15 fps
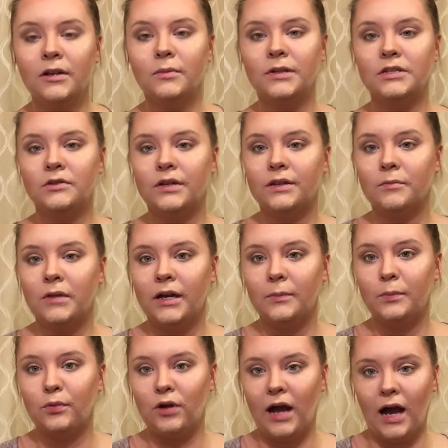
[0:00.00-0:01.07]
gonna be doing my
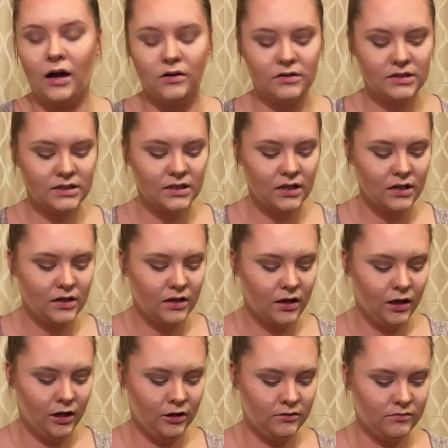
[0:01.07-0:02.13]
brows.
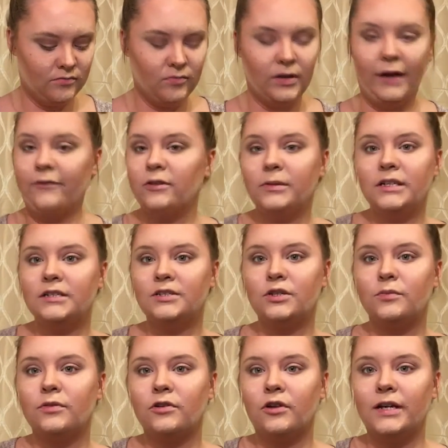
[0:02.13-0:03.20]
Everybody's
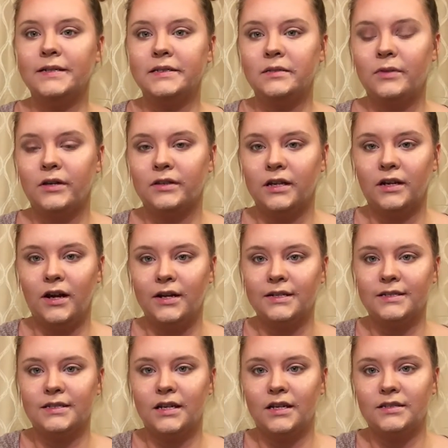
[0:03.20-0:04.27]
super crazy about that
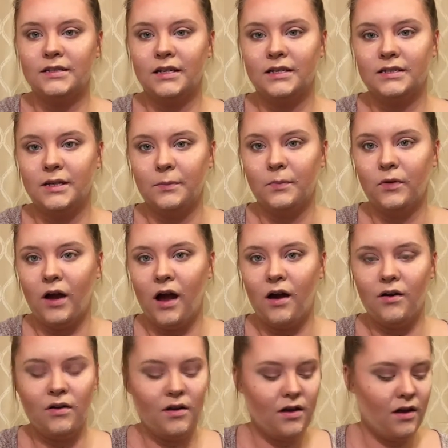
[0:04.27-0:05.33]
Anastasia dip
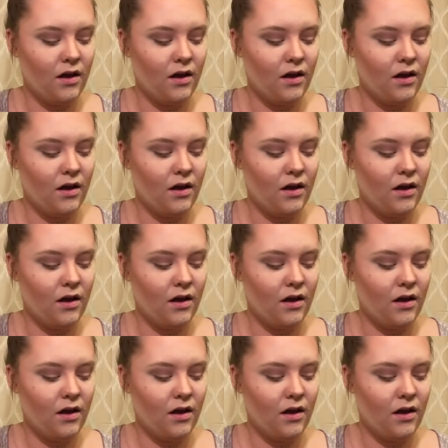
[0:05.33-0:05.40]
brow.